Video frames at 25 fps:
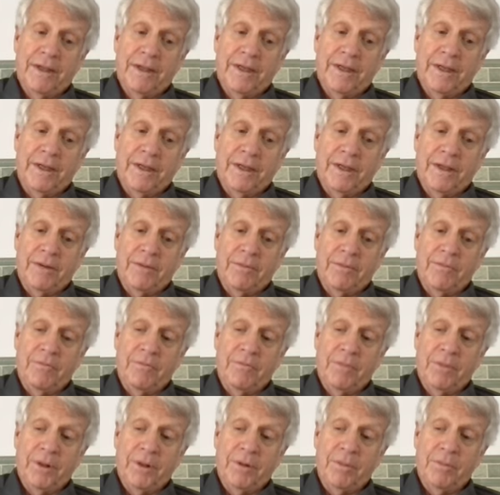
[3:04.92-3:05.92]

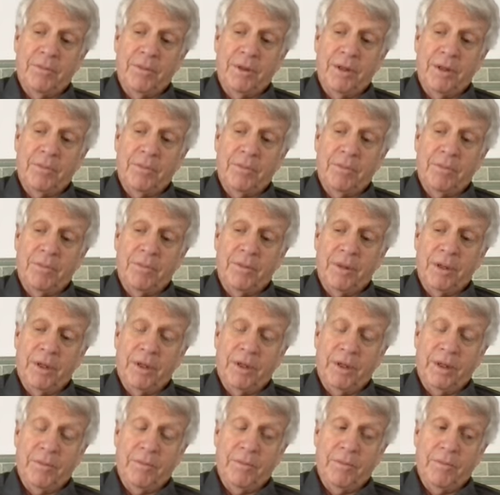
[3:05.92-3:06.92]

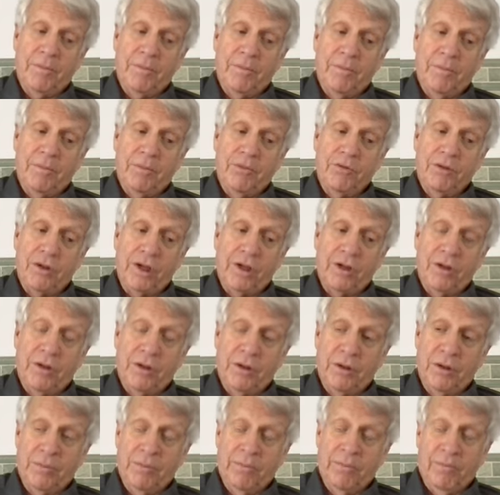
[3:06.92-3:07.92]
been
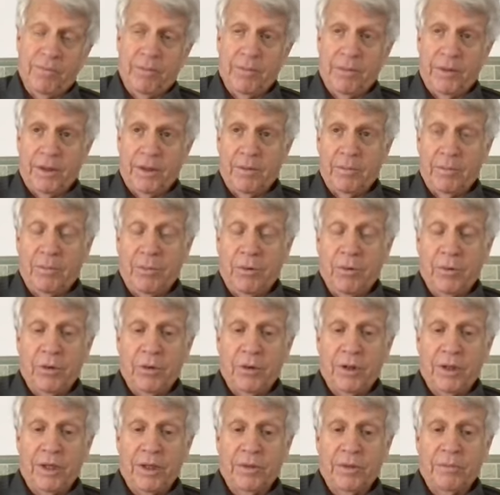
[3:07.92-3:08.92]
centered
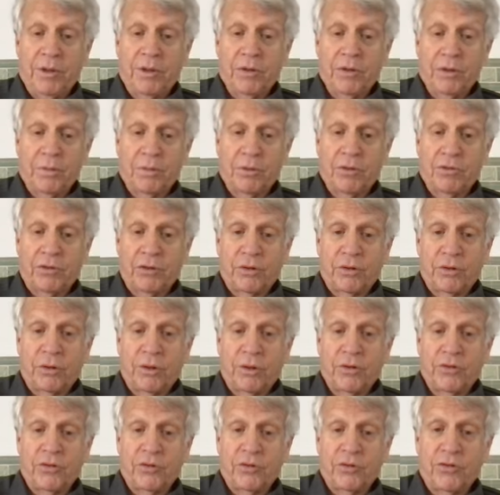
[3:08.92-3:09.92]
more on multiple
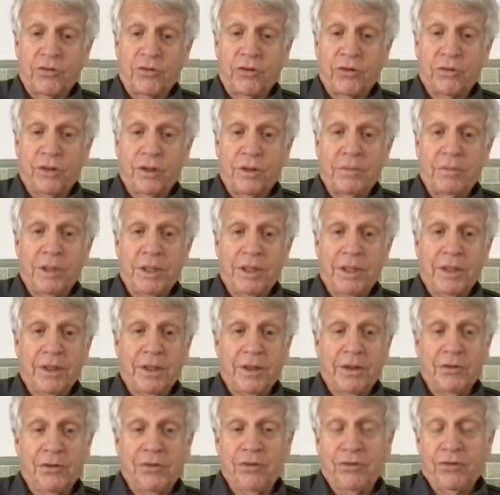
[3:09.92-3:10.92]
sclerosis only
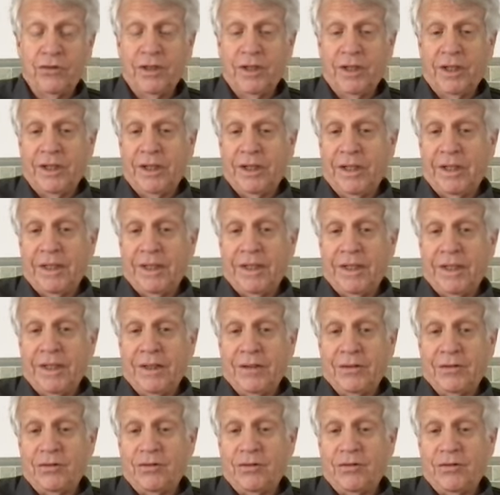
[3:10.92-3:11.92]
because
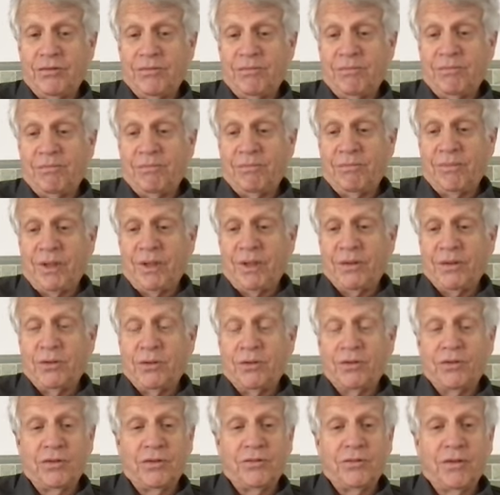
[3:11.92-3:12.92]
it's
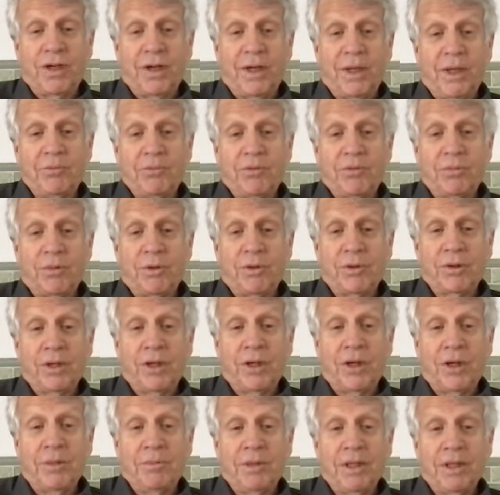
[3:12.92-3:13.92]
hundreds of times more
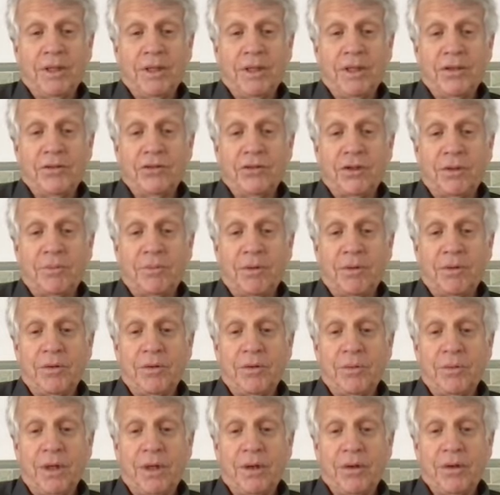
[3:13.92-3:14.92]
common than some of the
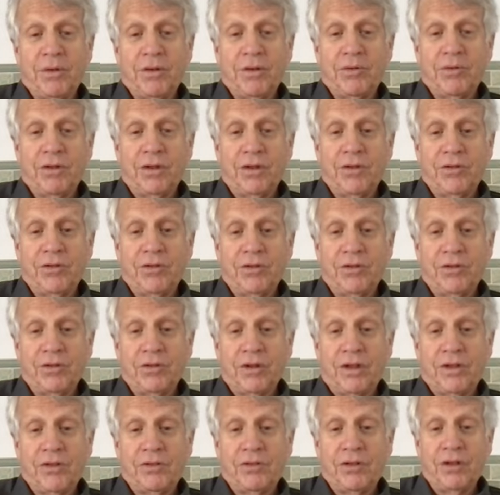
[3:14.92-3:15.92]
rare diseases
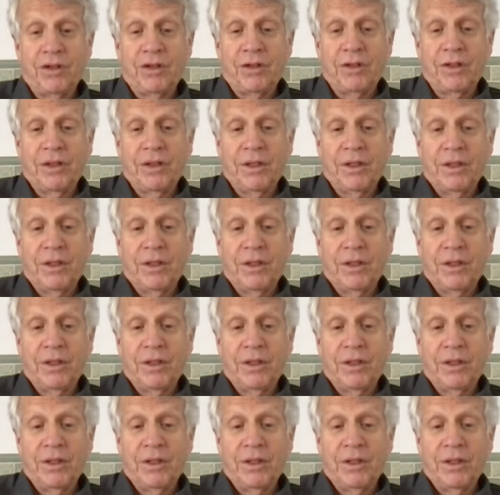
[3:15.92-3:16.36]
I see.